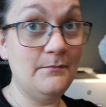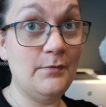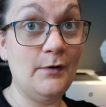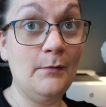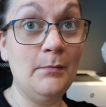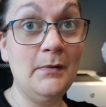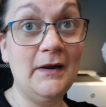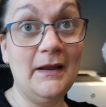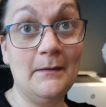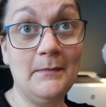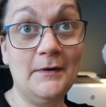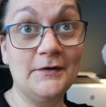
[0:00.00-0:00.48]

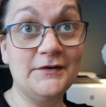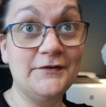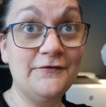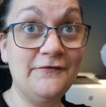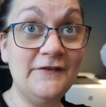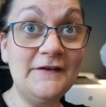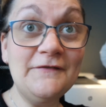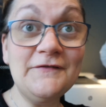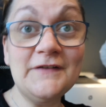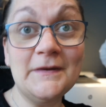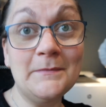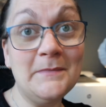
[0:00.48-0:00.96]
probably about
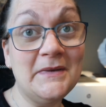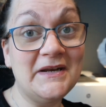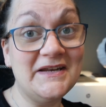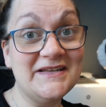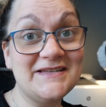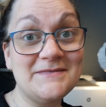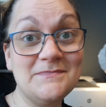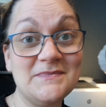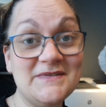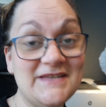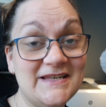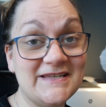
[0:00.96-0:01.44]
15
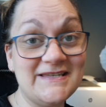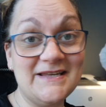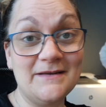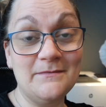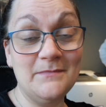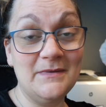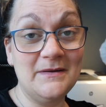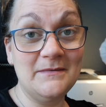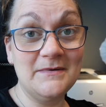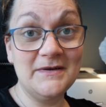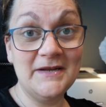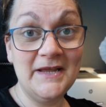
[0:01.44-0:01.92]
minutes since
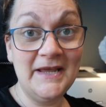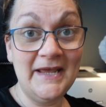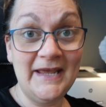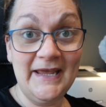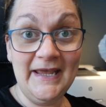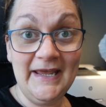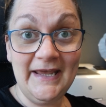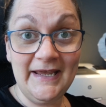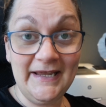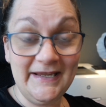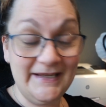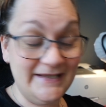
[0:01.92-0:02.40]
I've been
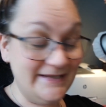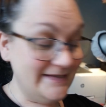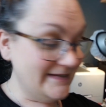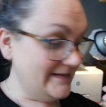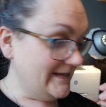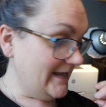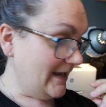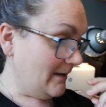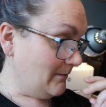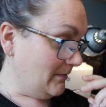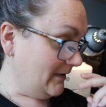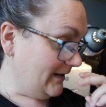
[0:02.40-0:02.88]

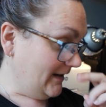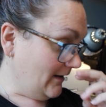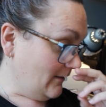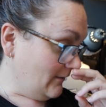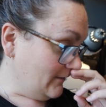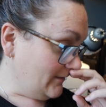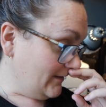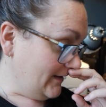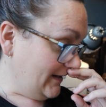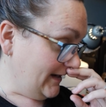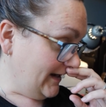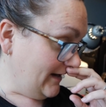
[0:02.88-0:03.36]
yabbling
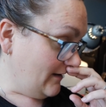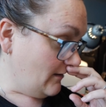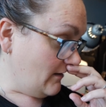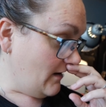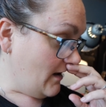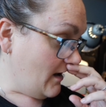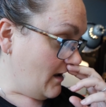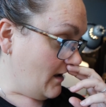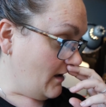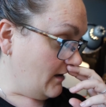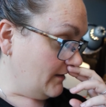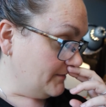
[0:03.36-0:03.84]
on
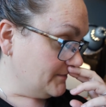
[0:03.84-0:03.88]
here.